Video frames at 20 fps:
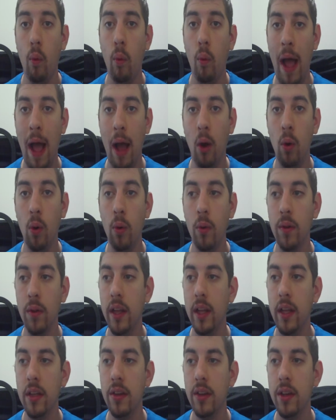
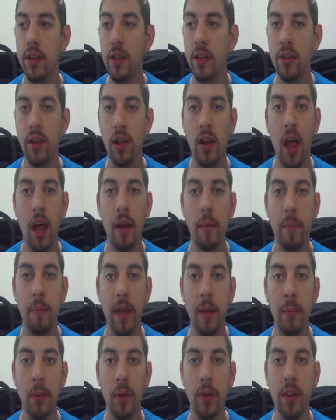Wow, there's a lot of
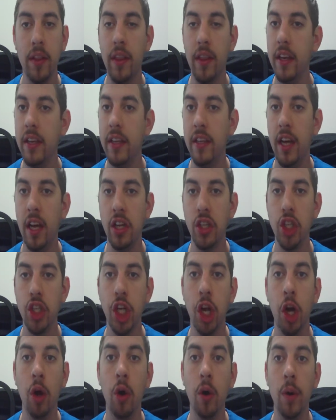people that they did not
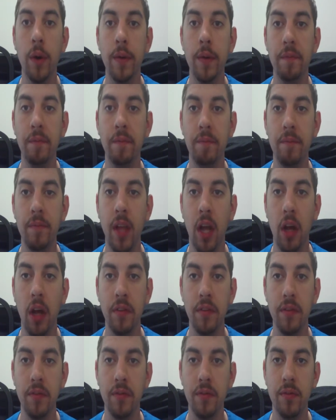show
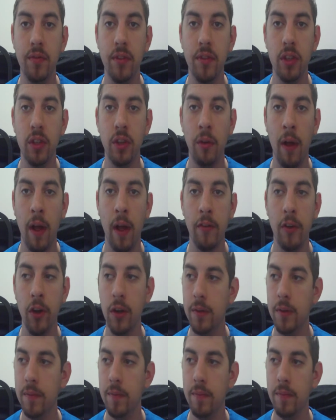on Survivor.